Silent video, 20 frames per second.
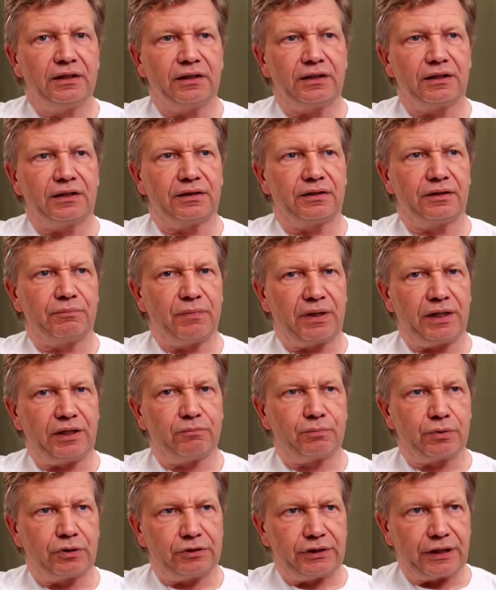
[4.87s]
The
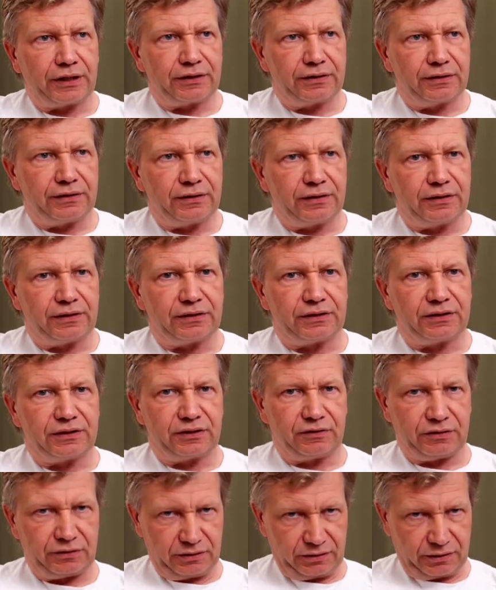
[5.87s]
main project
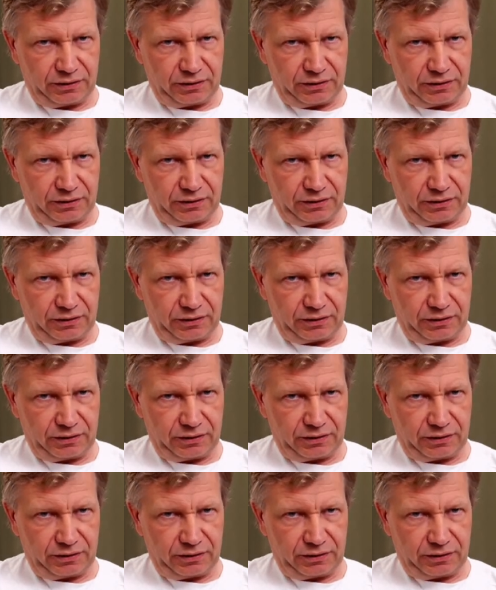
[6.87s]
is